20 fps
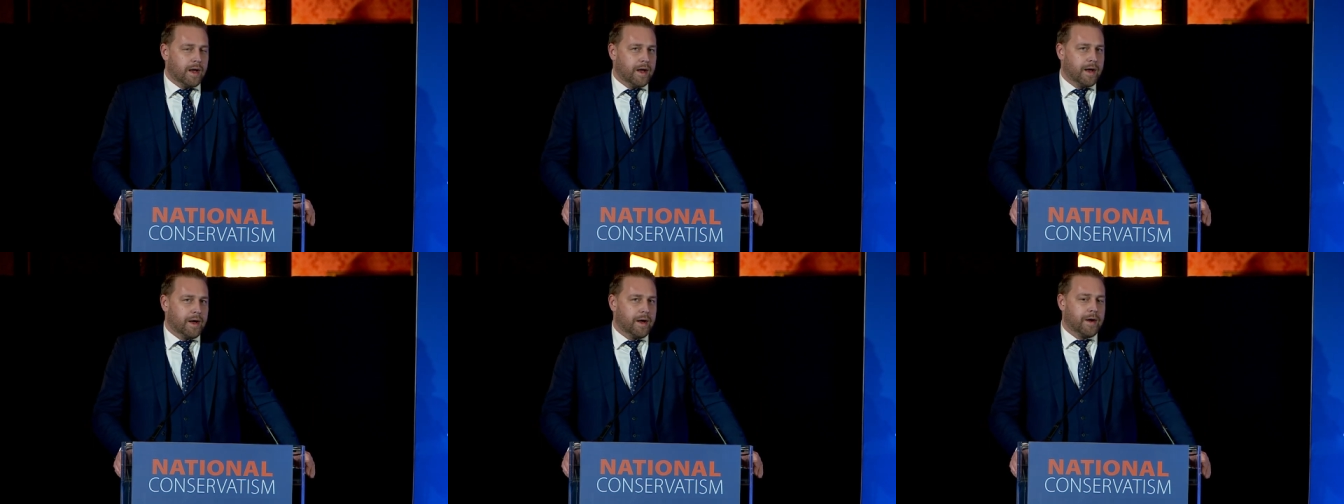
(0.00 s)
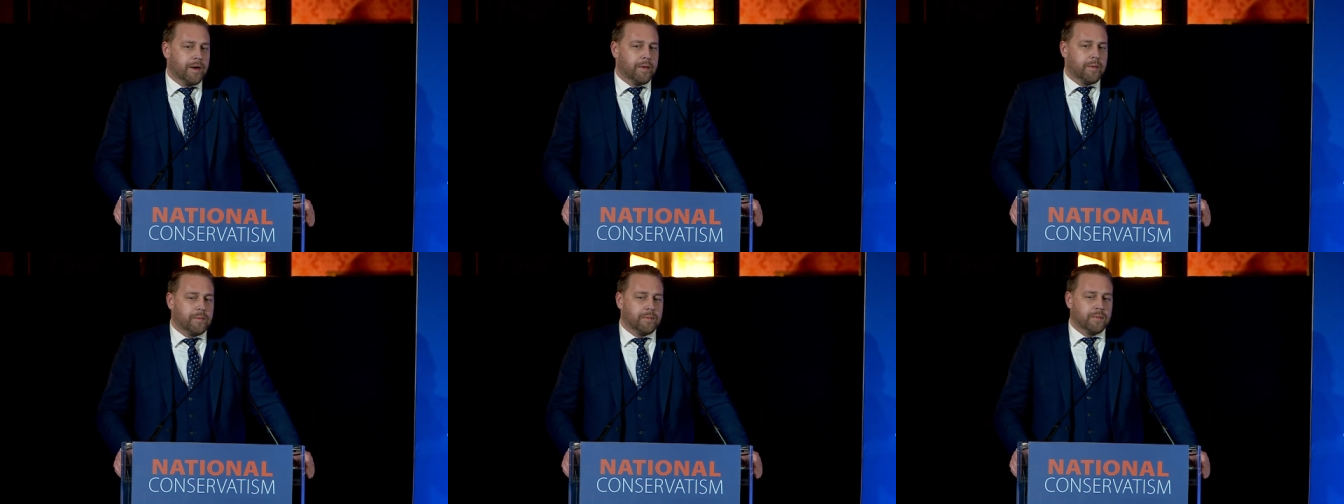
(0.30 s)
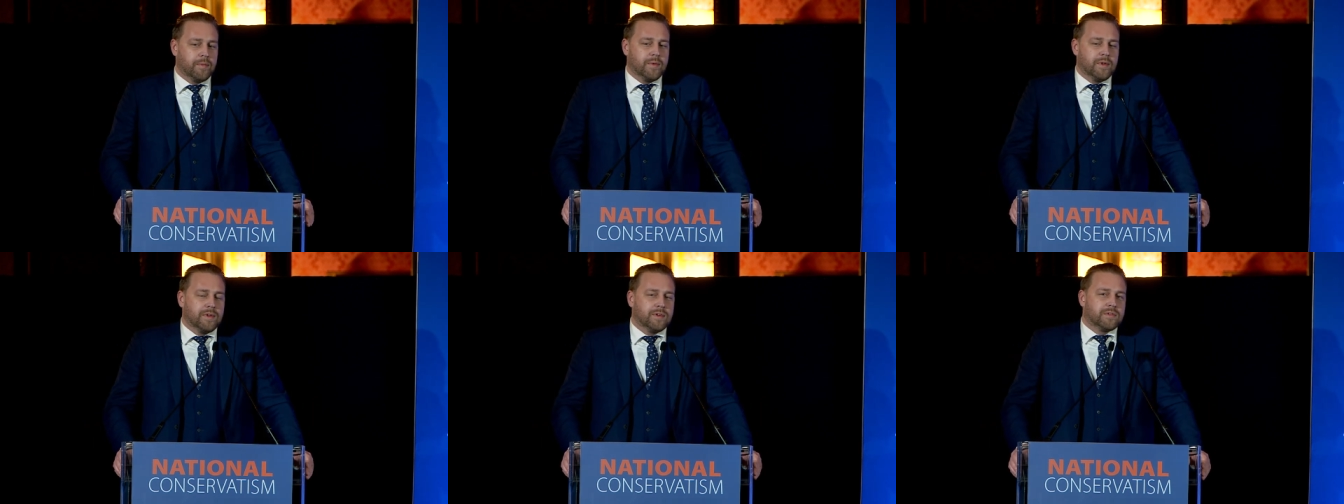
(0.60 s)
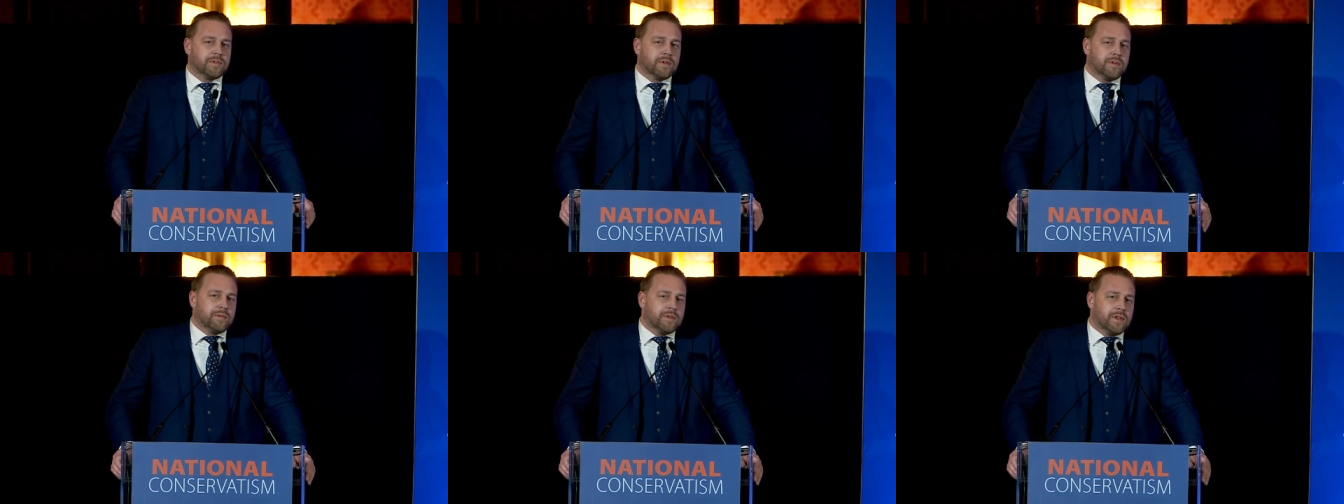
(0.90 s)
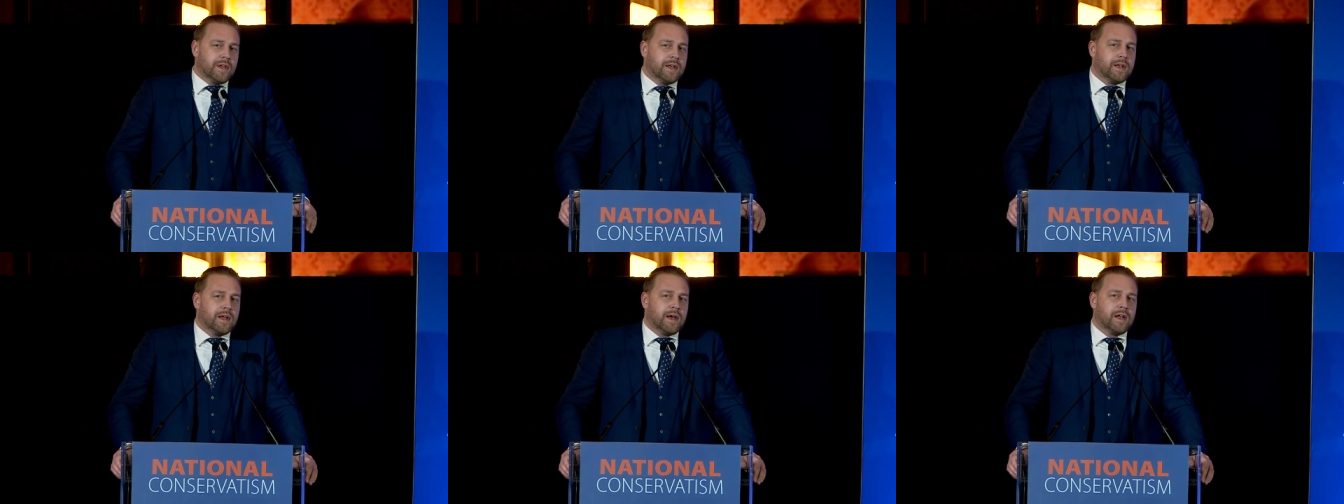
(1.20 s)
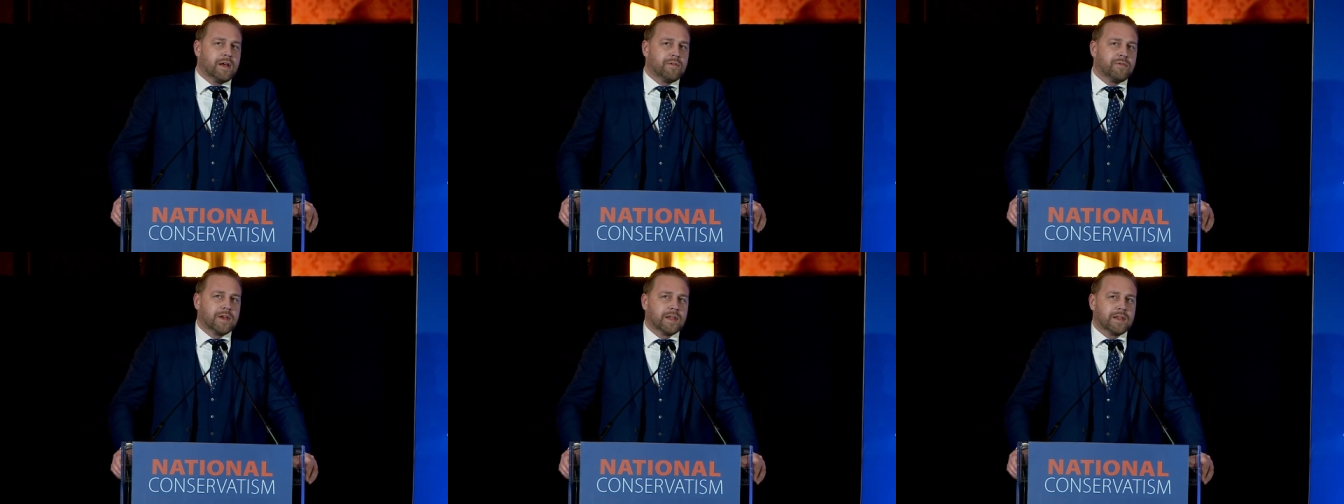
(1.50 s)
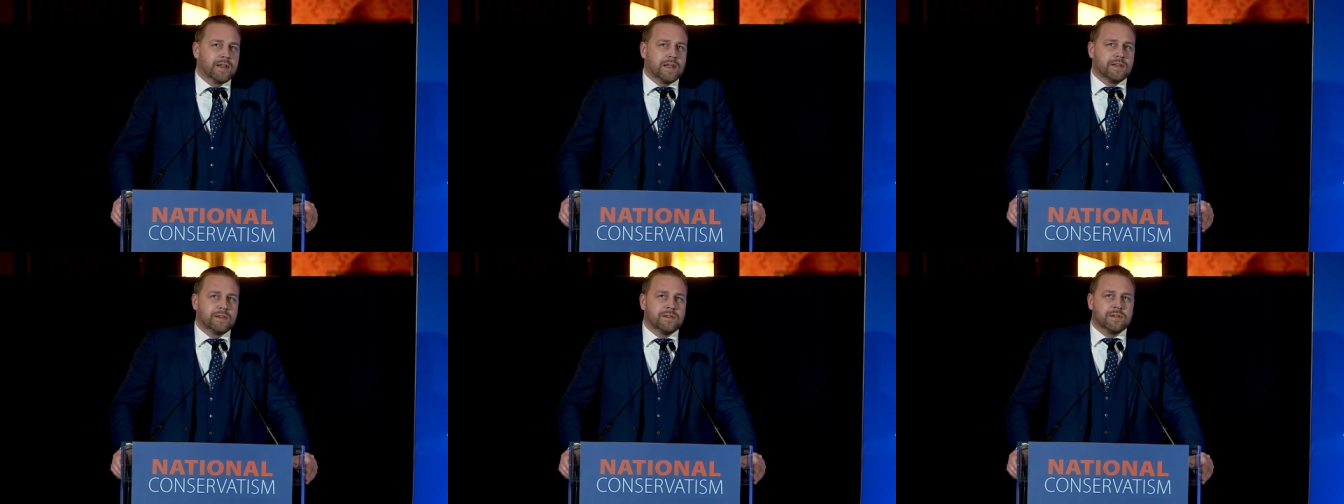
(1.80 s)
uh and, and, I
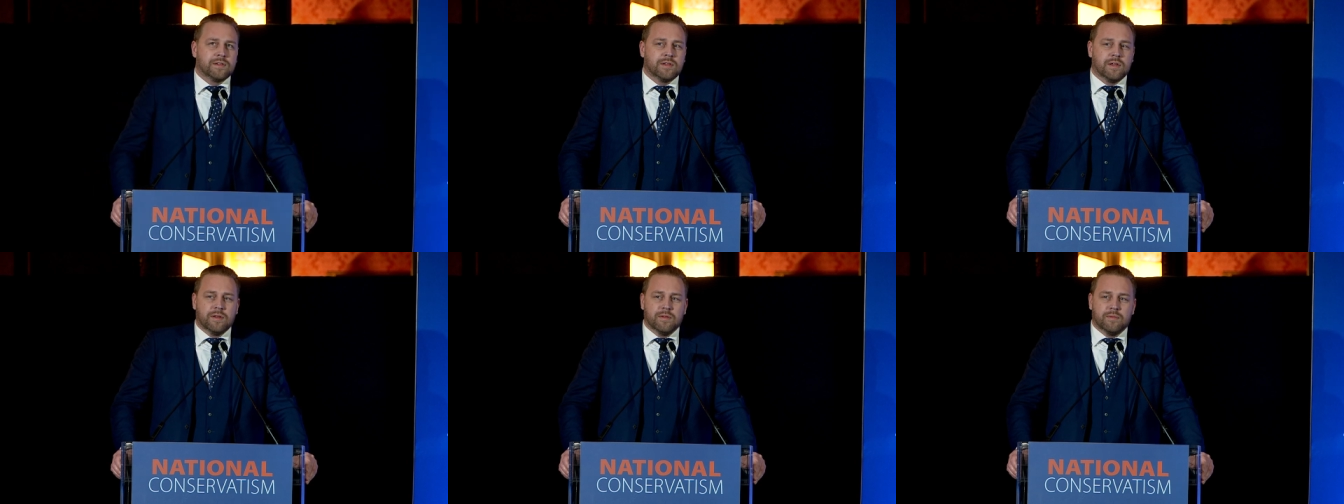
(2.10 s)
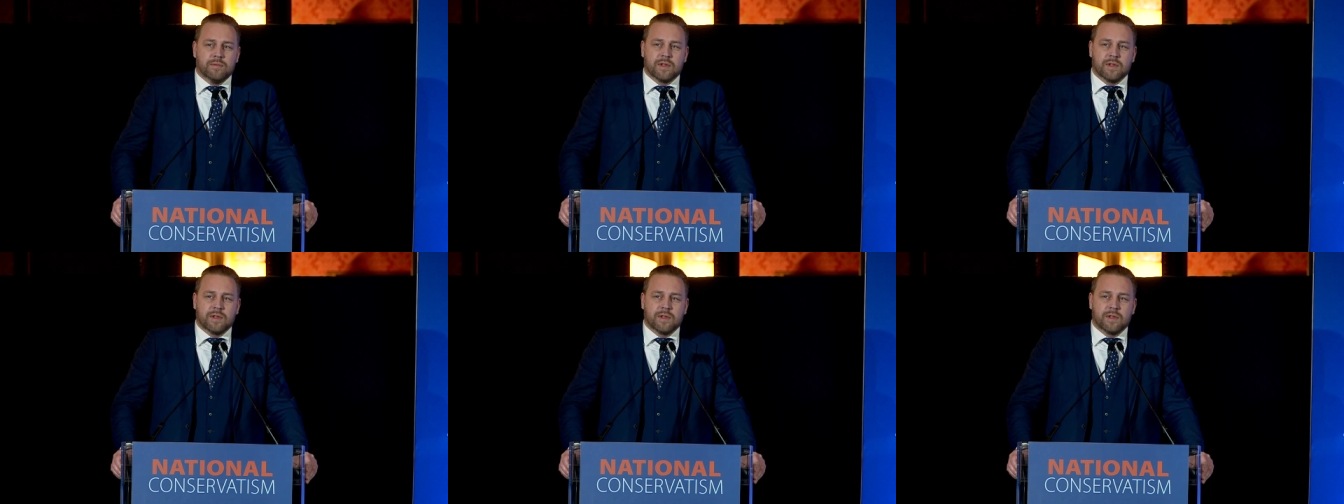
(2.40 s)
think that's,